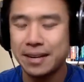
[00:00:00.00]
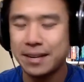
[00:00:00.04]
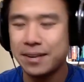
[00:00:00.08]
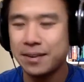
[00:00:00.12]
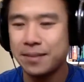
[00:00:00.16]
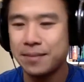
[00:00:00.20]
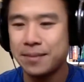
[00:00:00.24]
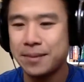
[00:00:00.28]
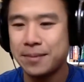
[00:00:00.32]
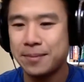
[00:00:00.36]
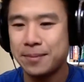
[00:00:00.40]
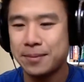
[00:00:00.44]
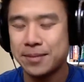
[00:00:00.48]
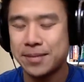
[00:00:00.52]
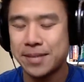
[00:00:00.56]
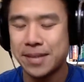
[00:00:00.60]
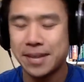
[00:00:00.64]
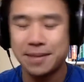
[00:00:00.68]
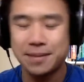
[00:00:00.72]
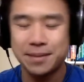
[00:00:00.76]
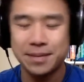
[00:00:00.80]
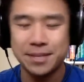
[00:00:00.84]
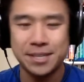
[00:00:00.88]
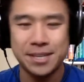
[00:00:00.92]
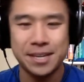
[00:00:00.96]
hear people
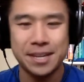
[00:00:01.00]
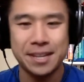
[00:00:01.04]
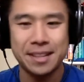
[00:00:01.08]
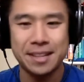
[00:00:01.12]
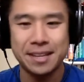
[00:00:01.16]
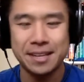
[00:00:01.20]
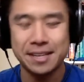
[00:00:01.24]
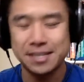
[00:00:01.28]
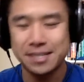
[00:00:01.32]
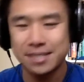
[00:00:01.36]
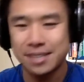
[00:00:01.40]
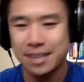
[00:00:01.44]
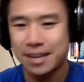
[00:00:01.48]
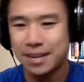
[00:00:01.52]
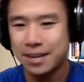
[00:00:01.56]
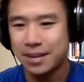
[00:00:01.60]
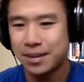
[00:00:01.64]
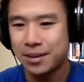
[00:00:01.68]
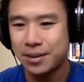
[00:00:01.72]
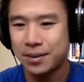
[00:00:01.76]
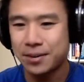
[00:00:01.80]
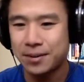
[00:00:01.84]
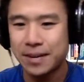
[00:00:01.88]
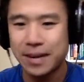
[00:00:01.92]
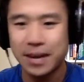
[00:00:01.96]
say things like,
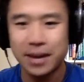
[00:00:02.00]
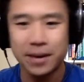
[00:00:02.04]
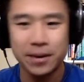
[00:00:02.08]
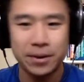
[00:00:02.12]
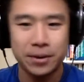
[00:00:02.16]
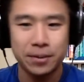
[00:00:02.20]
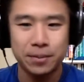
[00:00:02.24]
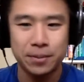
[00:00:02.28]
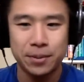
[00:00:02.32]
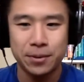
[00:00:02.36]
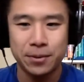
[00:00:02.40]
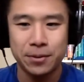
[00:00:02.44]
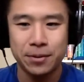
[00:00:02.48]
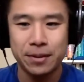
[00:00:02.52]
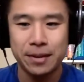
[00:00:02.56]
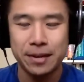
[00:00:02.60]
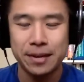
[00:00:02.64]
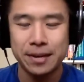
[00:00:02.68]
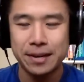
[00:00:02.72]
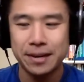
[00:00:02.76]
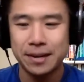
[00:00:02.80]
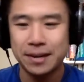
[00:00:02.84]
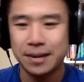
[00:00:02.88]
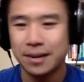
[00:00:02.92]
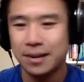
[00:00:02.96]
"Oh,
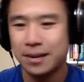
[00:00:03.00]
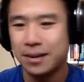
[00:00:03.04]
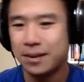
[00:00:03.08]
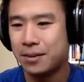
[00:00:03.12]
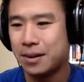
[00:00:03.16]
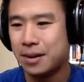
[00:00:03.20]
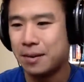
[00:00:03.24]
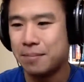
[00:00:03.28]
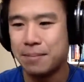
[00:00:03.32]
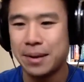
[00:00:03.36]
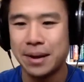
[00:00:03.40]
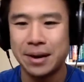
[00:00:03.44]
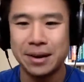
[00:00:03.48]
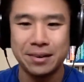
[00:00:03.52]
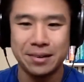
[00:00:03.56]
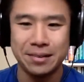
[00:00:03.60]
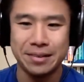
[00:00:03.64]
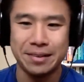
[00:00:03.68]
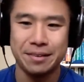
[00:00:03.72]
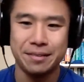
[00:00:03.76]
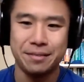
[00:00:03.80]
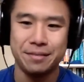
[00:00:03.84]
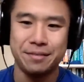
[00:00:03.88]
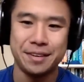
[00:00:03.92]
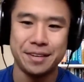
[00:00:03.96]
counterpoint, oh,
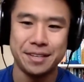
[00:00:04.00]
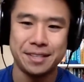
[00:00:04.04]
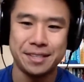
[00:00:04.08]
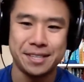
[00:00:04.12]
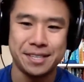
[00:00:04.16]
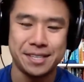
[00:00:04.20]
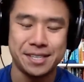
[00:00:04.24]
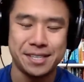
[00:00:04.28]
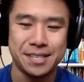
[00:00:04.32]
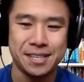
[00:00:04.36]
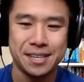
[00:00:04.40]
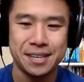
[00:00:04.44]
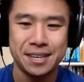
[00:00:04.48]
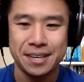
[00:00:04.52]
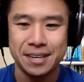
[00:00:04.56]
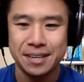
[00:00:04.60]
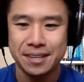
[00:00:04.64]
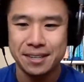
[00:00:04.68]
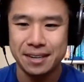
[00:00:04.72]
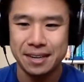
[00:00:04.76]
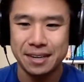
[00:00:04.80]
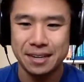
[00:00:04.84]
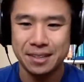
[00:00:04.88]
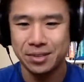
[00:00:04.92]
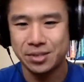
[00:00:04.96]
parallel fifths."
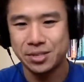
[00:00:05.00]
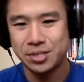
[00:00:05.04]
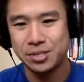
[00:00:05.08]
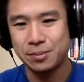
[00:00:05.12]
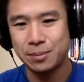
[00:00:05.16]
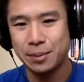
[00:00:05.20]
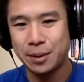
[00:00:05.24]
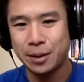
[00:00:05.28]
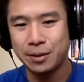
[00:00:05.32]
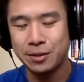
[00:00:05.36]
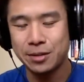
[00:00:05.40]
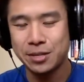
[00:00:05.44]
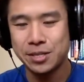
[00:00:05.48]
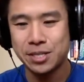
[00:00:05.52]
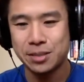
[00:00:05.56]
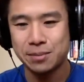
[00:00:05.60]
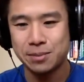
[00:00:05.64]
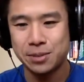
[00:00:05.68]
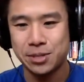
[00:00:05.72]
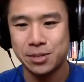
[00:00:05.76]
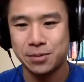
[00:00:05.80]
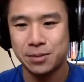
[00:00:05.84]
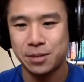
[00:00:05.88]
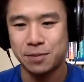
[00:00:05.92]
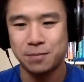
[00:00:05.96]
Like, there's apparently
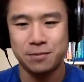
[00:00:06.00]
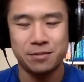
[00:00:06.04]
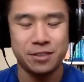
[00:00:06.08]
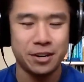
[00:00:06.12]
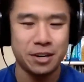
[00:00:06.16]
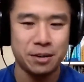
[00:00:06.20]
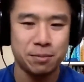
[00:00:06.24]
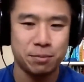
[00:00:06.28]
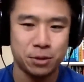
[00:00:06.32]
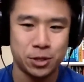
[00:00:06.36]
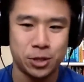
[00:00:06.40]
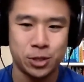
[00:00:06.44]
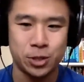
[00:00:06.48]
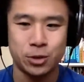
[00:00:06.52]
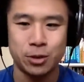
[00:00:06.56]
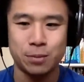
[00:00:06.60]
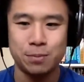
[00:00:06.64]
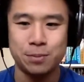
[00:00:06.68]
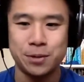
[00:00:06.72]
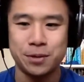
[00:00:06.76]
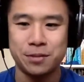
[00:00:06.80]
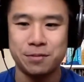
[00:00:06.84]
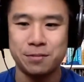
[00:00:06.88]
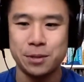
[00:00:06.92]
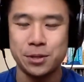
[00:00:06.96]
some very
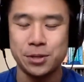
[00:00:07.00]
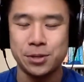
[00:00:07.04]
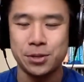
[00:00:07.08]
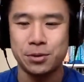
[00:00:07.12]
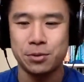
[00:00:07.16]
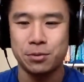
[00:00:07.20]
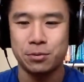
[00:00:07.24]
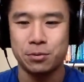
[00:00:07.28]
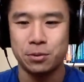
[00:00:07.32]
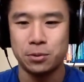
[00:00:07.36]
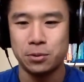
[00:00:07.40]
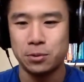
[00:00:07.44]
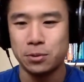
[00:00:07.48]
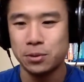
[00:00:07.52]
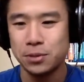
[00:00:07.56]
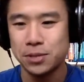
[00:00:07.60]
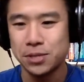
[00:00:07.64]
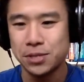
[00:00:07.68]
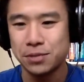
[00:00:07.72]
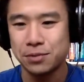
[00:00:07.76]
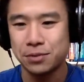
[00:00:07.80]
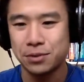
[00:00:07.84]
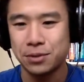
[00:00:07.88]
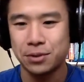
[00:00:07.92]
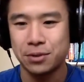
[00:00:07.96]
prescriptive musical
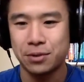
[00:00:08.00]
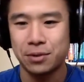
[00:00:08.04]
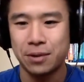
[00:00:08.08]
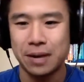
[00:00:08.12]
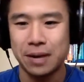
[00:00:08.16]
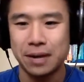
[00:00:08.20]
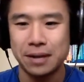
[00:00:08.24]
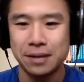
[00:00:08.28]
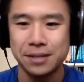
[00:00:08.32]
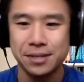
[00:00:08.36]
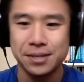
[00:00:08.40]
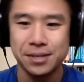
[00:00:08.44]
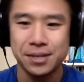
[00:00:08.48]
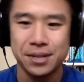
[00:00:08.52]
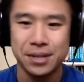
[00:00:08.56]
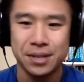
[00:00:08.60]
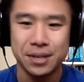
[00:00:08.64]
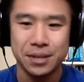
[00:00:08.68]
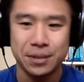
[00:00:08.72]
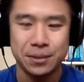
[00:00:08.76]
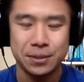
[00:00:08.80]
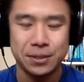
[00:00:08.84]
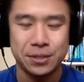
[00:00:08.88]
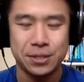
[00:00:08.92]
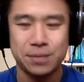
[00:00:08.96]
rules for chorales,
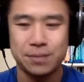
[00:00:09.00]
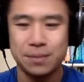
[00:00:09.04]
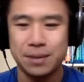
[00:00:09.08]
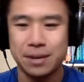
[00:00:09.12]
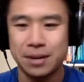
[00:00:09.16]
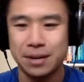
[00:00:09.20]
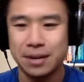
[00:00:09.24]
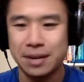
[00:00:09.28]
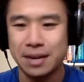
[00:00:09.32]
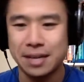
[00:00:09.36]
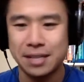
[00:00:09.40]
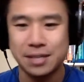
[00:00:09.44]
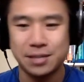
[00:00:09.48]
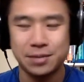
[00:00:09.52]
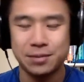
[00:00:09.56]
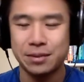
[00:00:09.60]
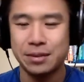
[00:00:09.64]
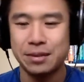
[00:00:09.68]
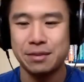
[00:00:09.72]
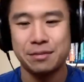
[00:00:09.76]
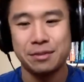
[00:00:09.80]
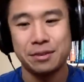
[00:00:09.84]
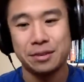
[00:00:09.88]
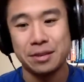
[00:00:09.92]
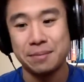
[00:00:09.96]
which the model hasn't
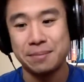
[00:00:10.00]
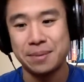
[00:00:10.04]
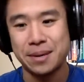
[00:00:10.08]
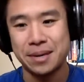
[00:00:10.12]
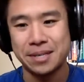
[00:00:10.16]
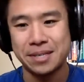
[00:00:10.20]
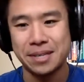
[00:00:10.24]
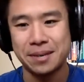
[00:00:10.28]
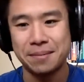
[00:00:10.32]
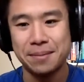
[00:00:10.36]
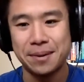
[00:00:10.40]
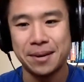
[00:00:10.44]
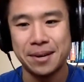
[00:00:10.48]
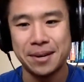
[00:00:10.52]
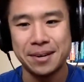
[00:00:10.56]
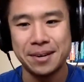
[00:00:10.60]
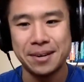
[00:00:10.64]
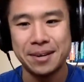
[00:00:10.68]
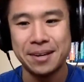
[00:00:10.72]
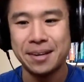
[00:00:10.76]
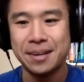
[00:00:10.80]
really fully picked up on.